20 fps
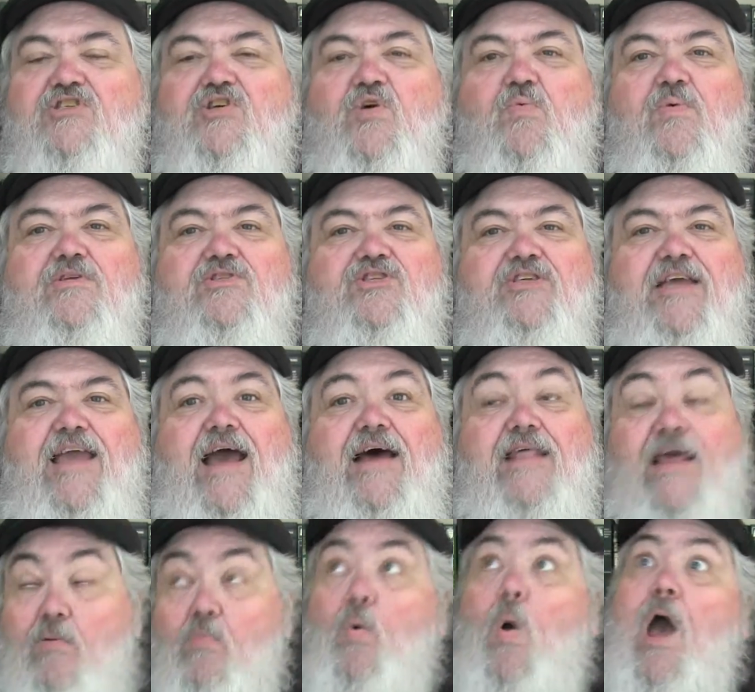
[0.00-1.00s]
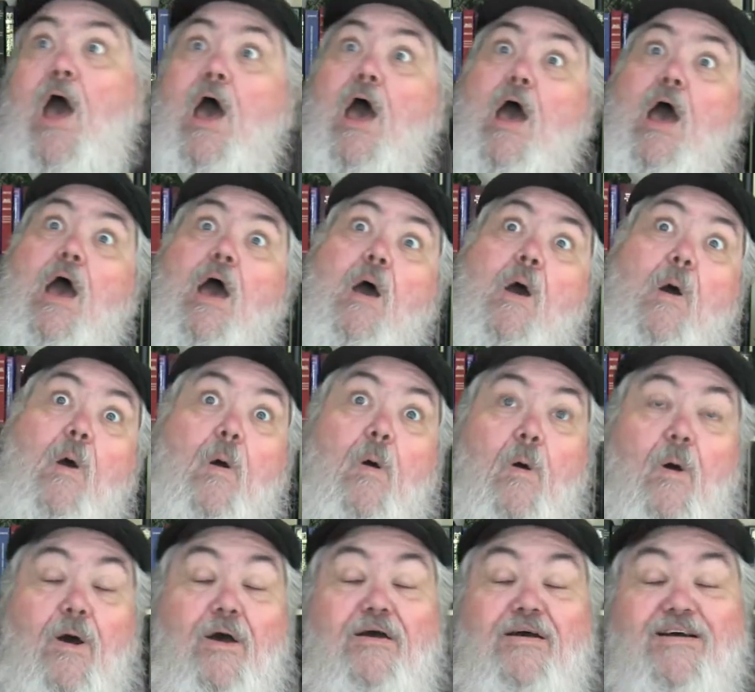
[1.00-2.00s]
So we'll see how that...
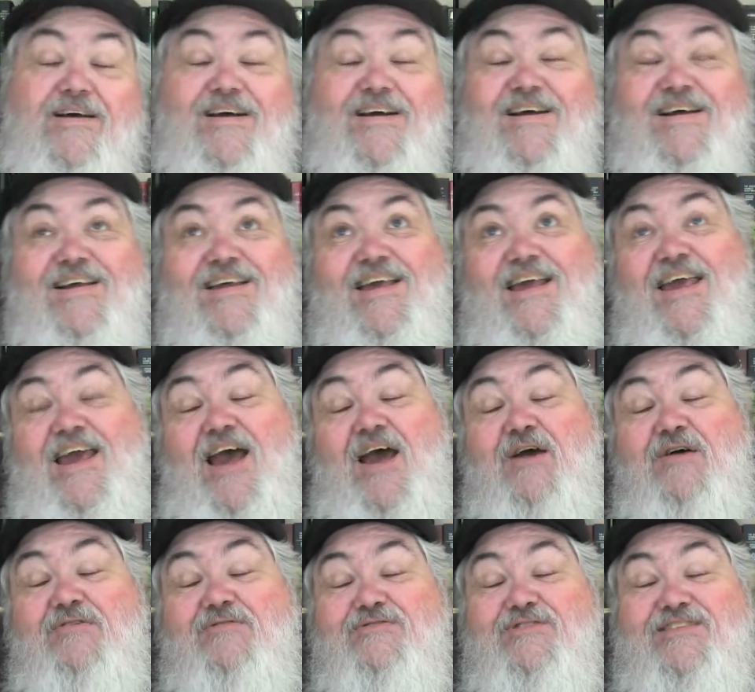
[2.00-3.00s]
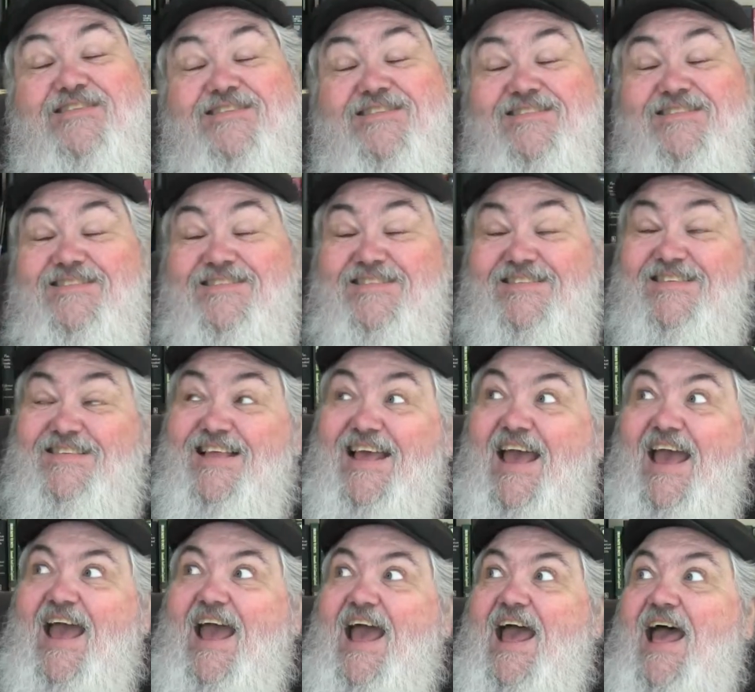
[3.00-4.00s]
Whoa! Go!
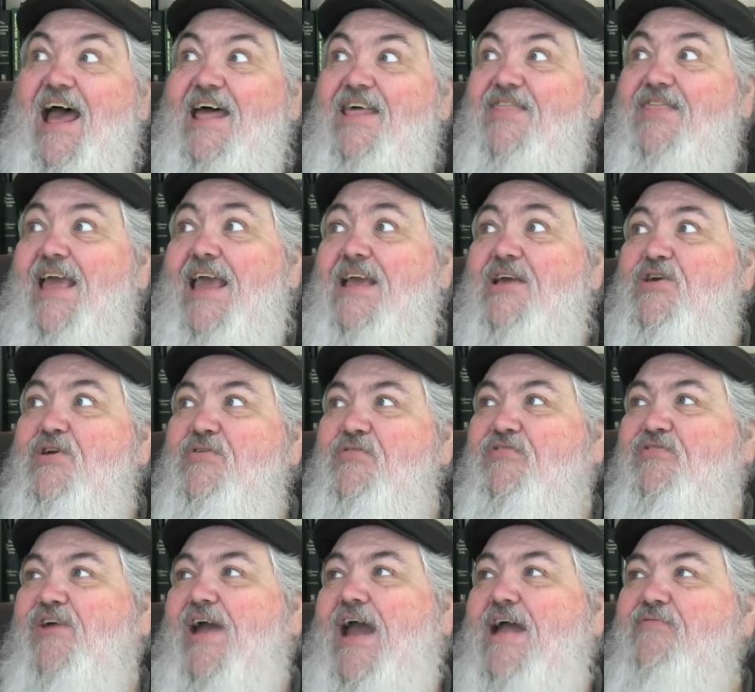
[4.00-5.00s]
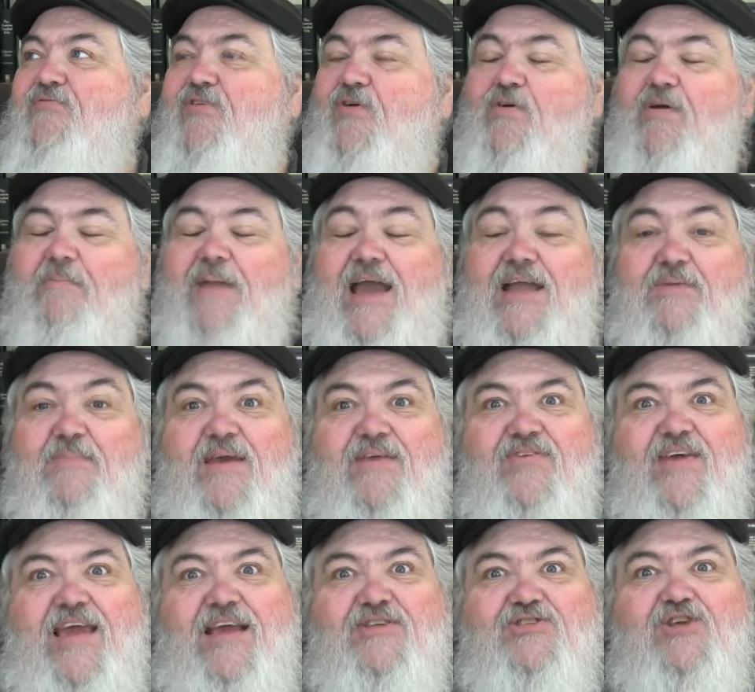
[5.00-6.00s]
Thank you, Fred, for reminding me
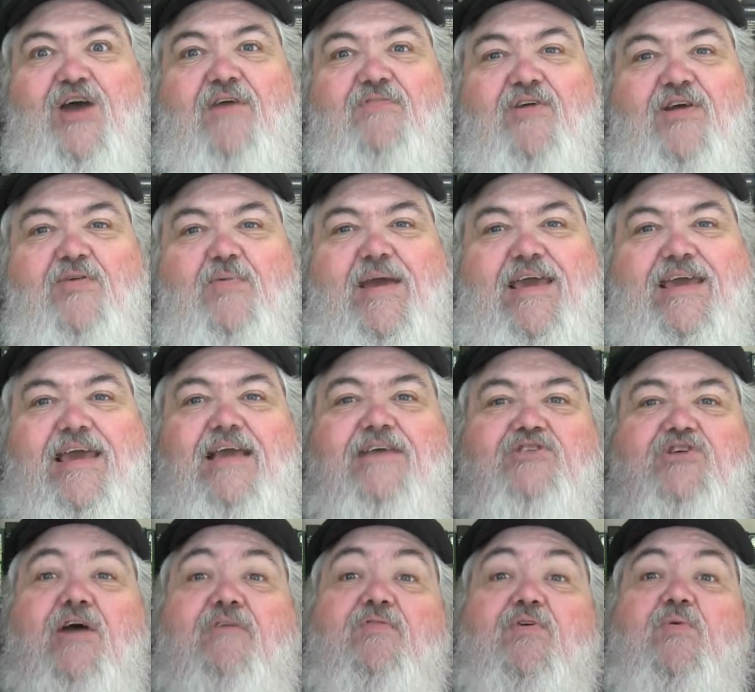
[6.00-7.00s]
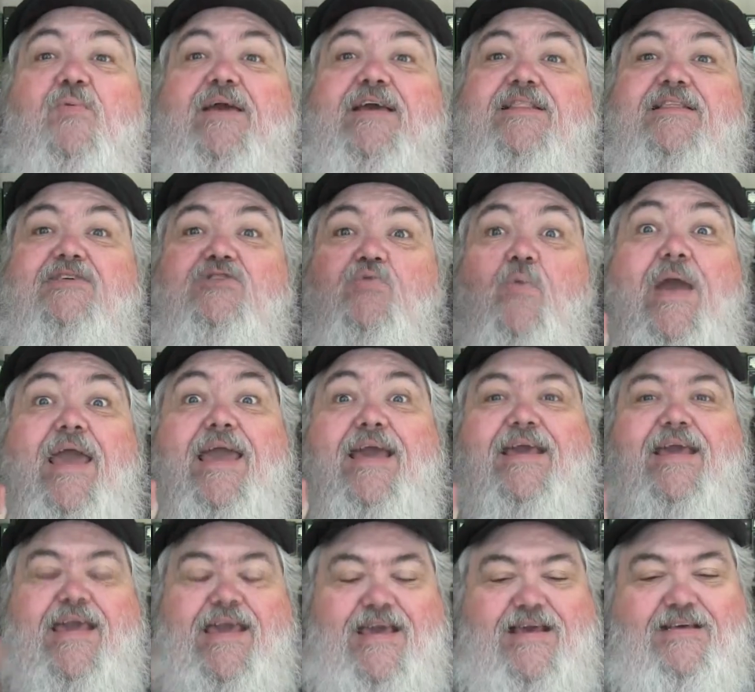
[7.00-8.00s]
of the Geek Software of the Week. Geek Software of the Week this
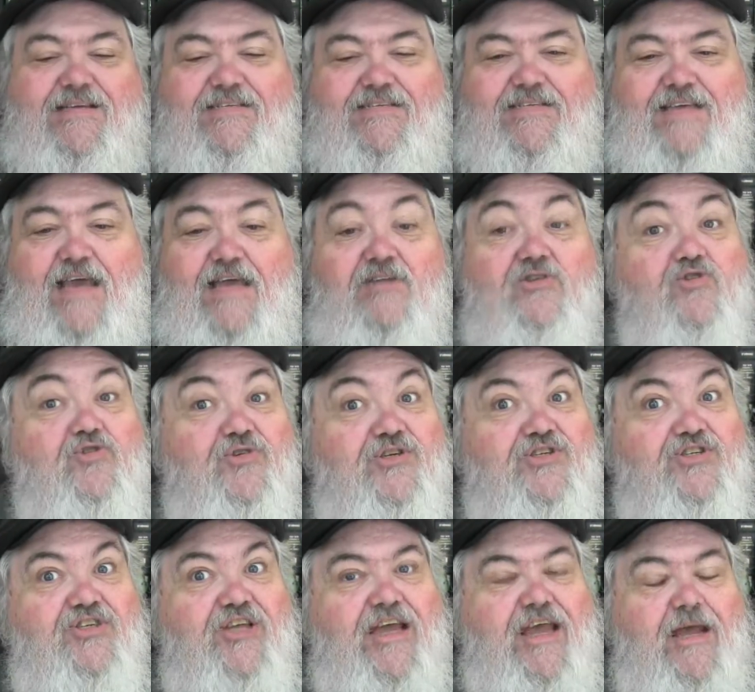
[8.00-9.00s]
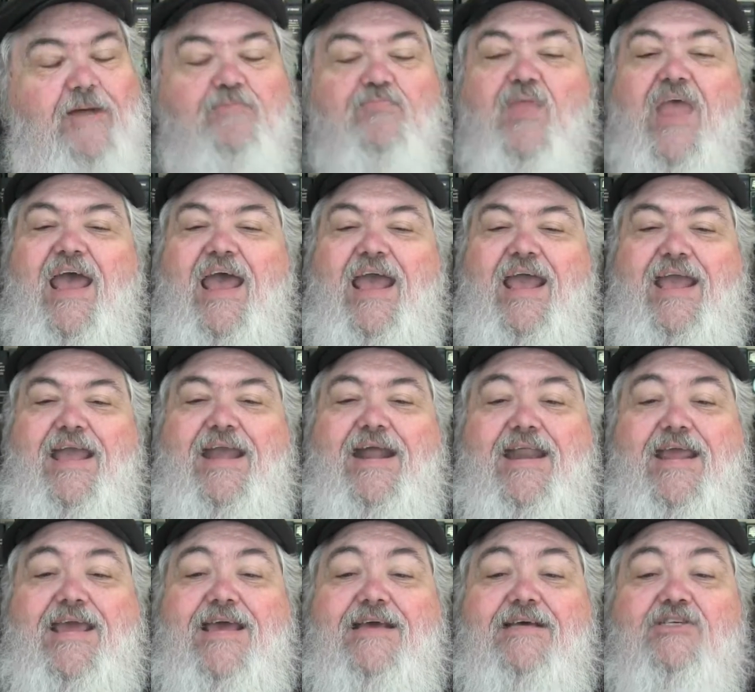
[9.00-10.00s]
week is interesting.
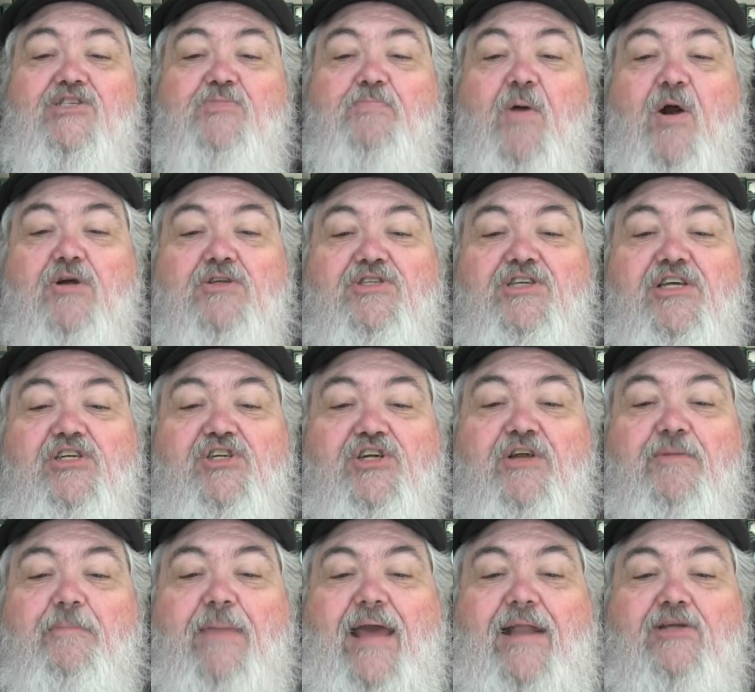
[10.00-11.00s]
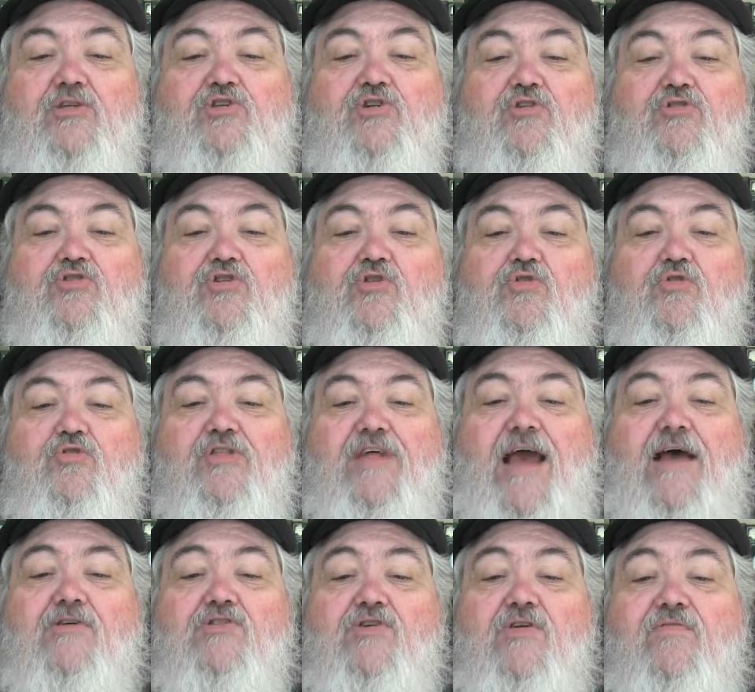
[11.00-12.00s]
It is Partition Manager
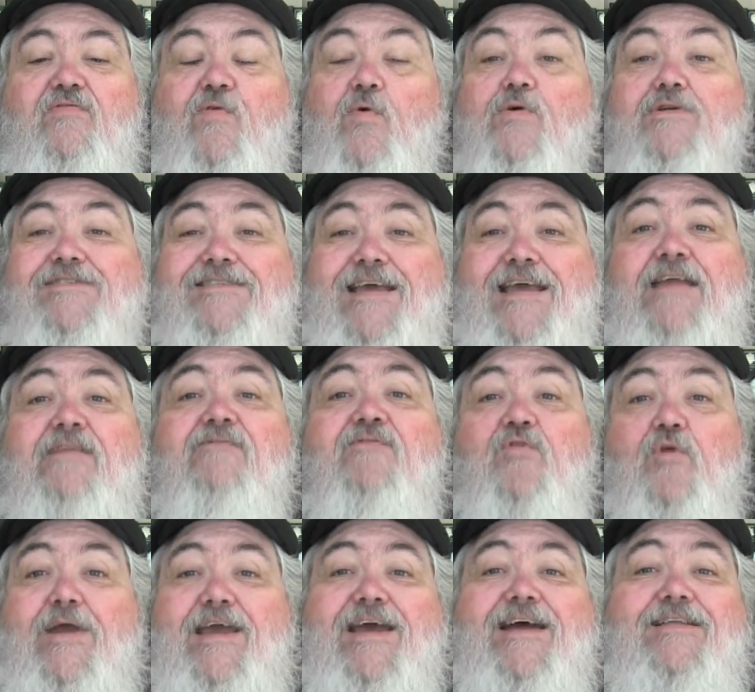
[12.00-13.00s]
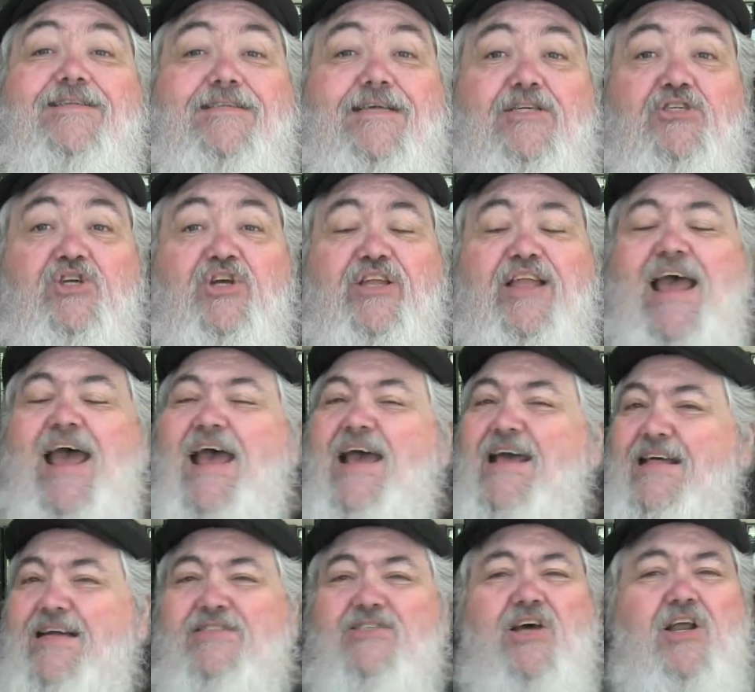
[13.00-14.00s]
2014 Free Edition.
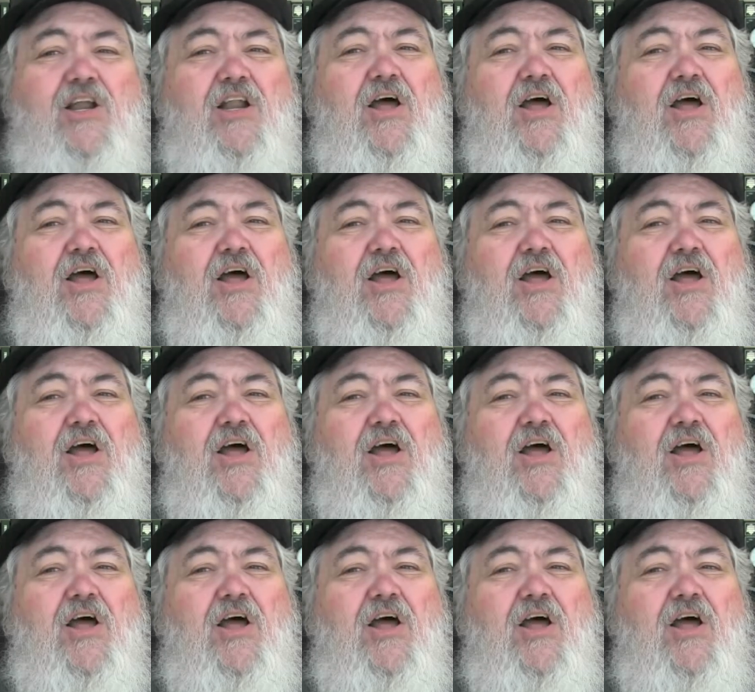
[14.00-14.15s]
That's a